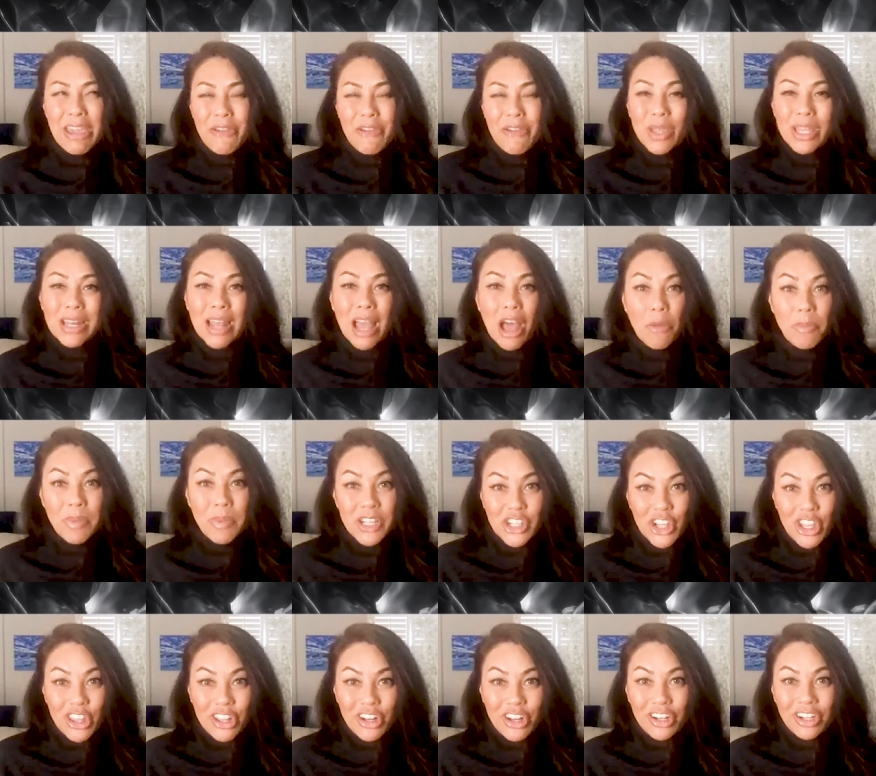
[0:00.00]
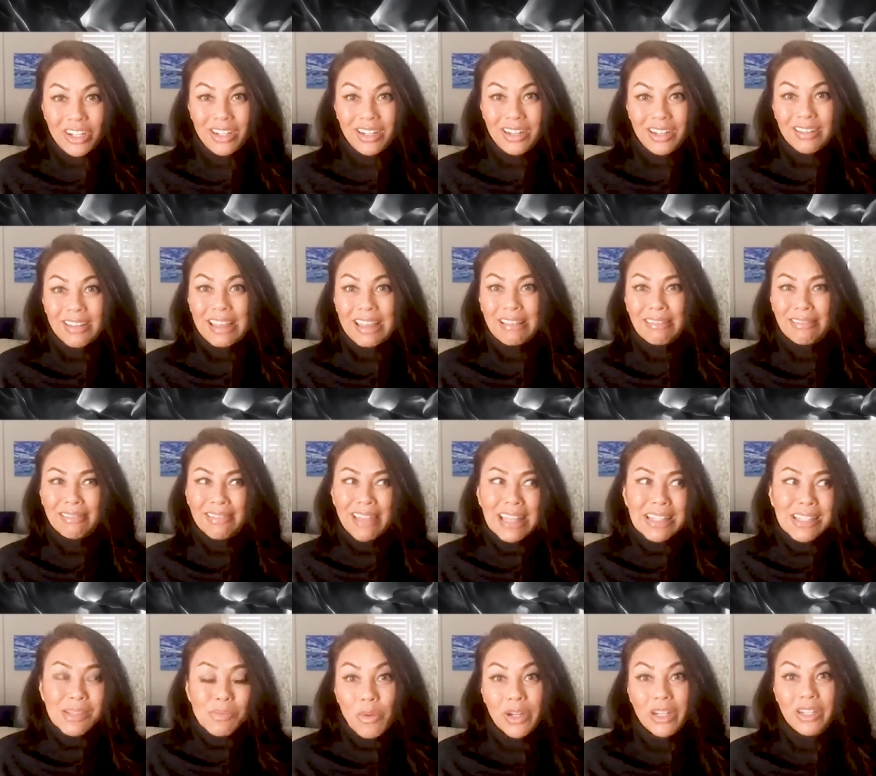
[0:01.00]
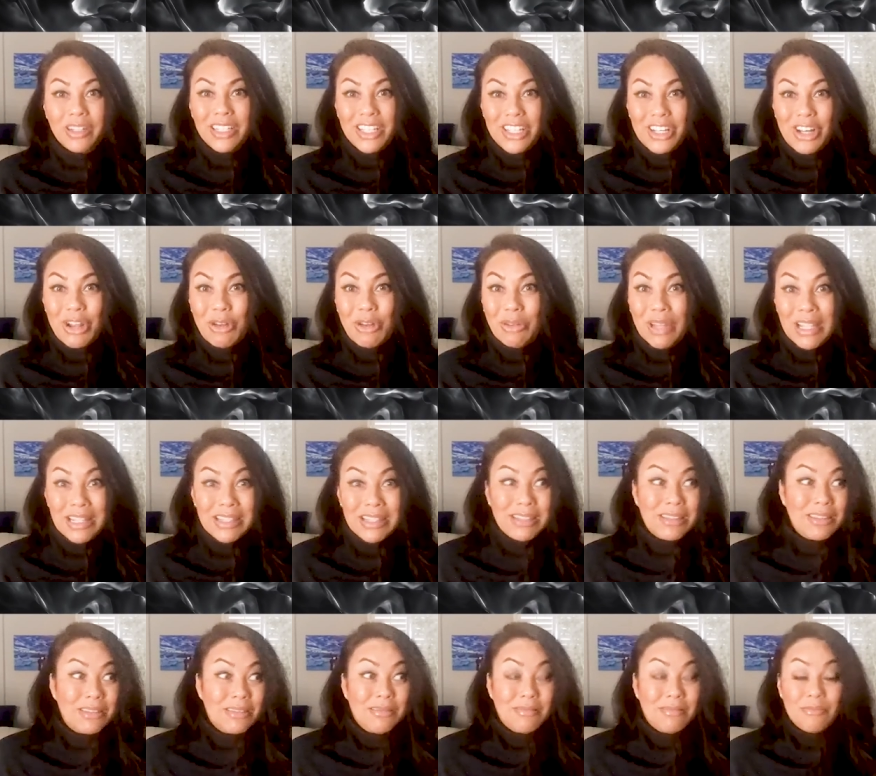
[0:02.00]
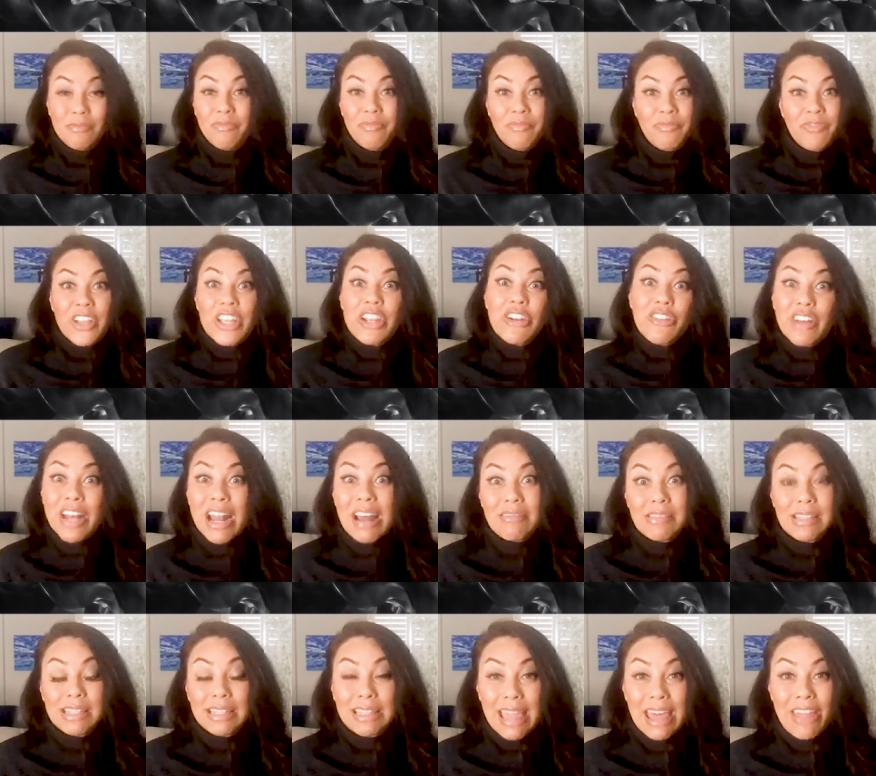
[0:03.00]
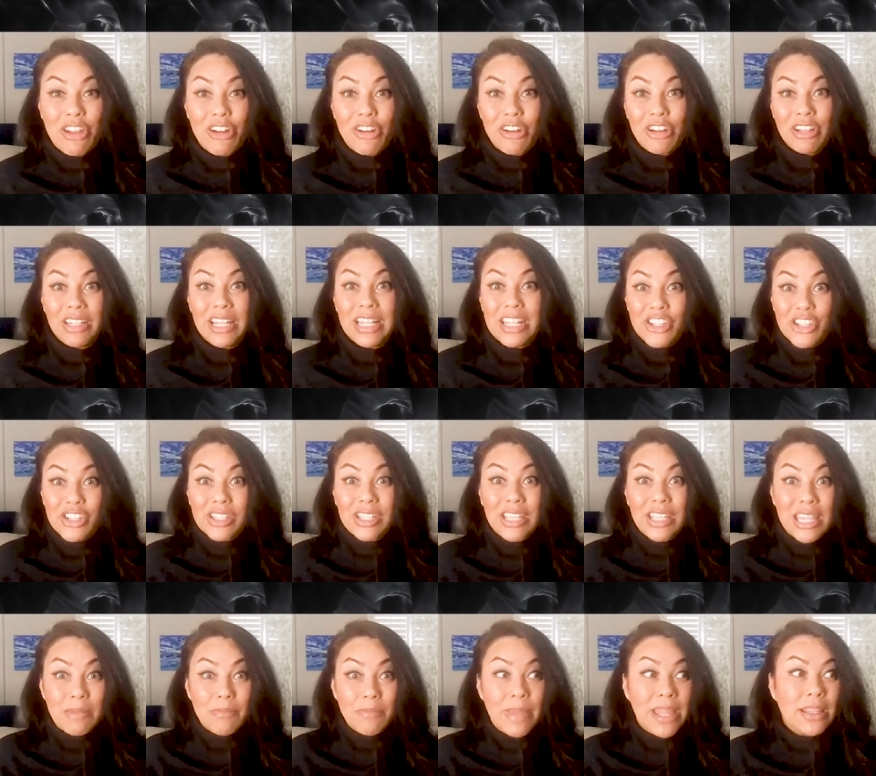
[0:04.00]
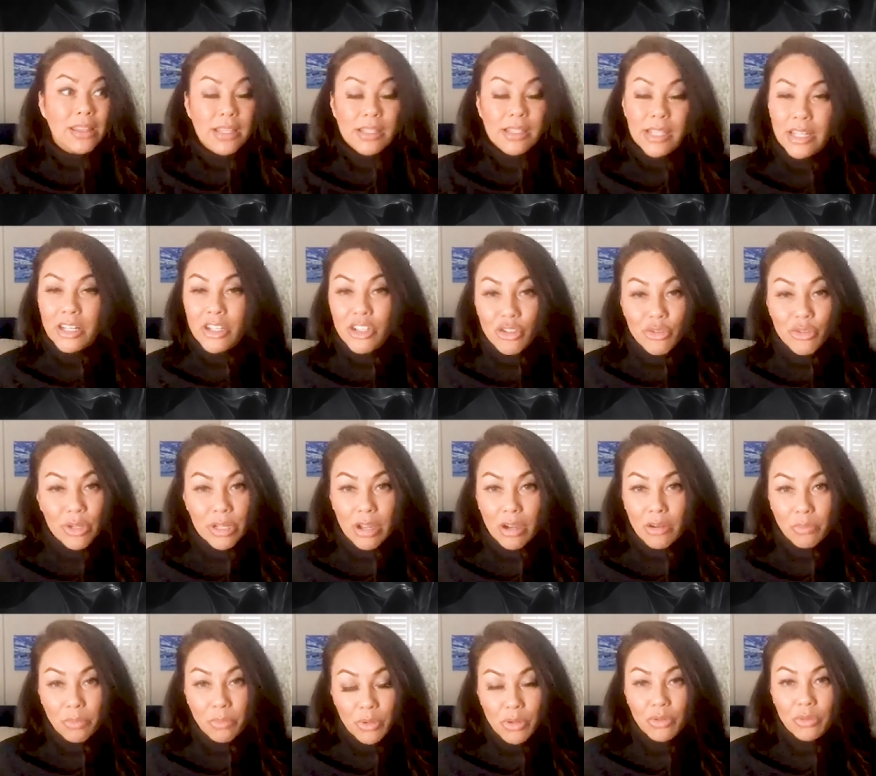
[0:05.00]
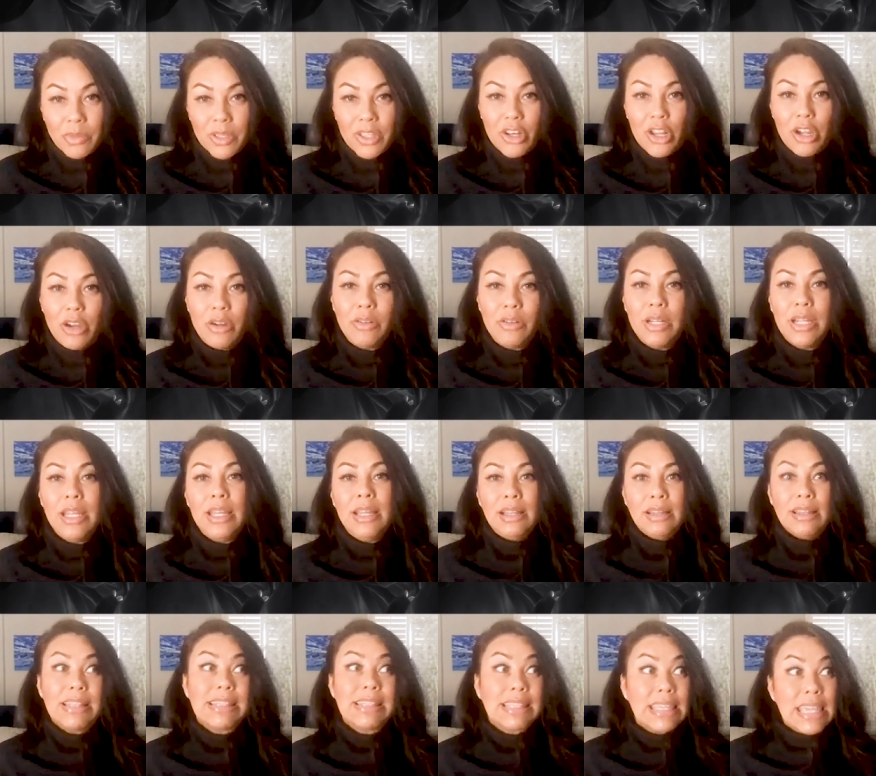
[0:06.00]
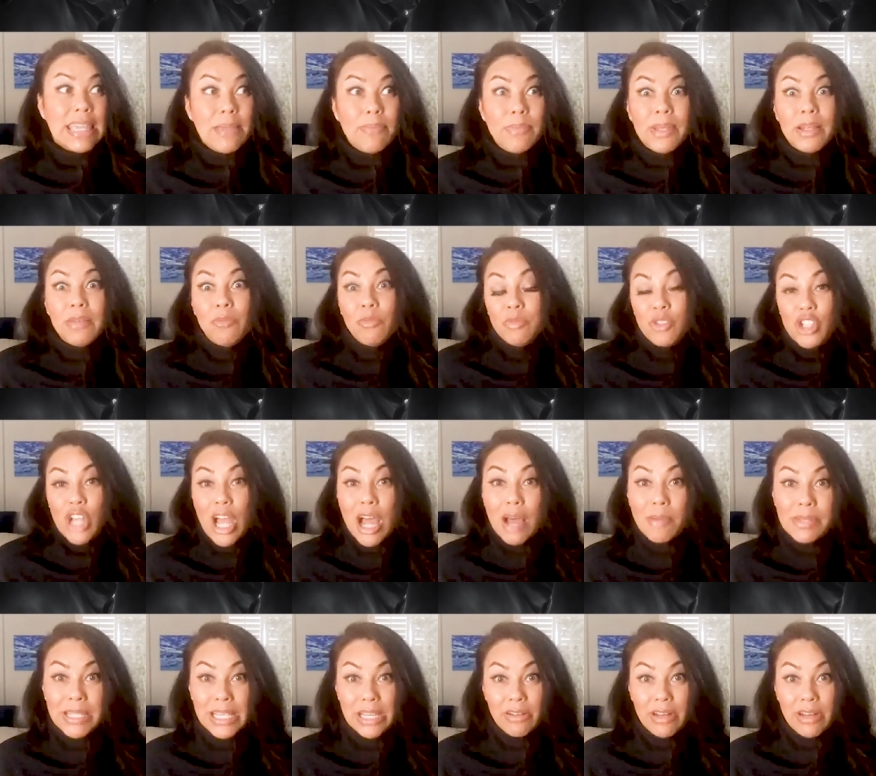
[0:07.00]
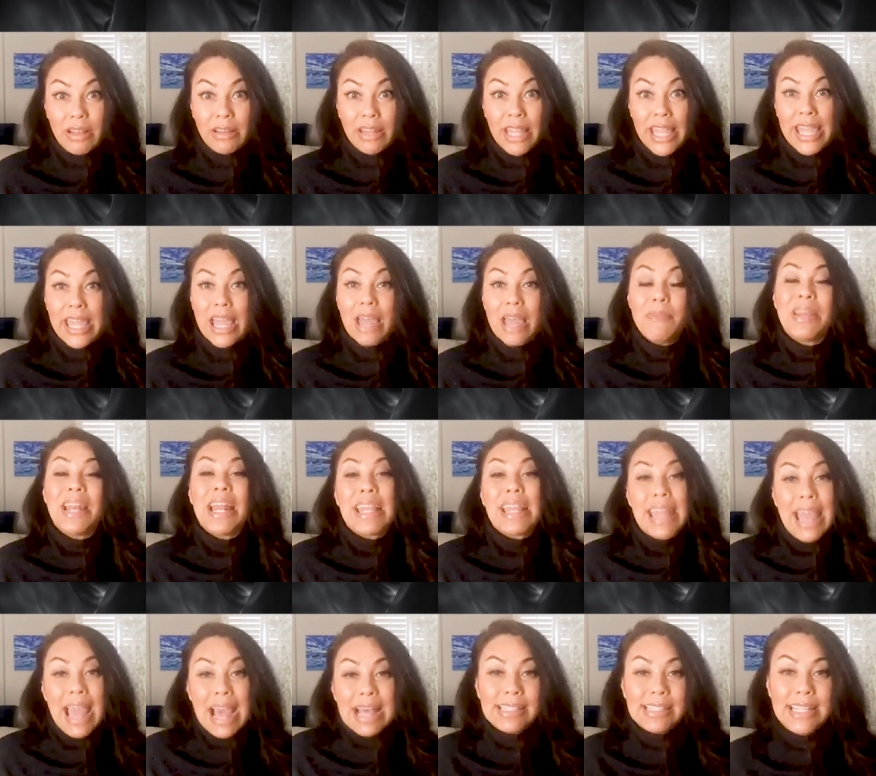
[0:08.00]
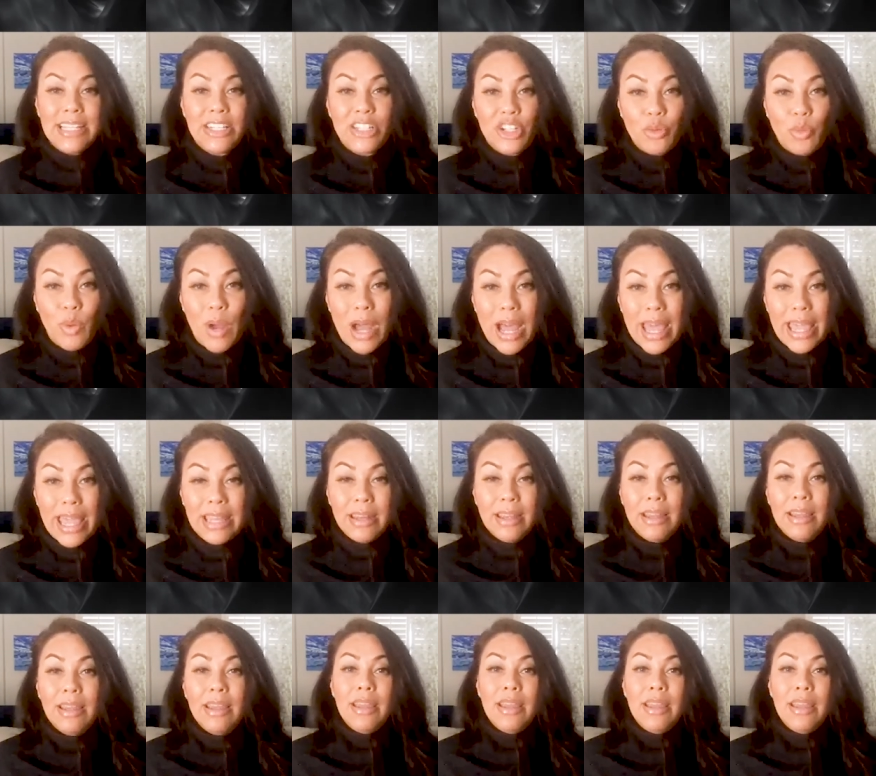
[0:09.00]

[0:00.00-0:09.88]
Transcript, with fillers: if we can help each other like let's move forward you know let's figure it out together and let's just keep making this industry go boom you know let's keep the jobs here in la i mean i cast nationwide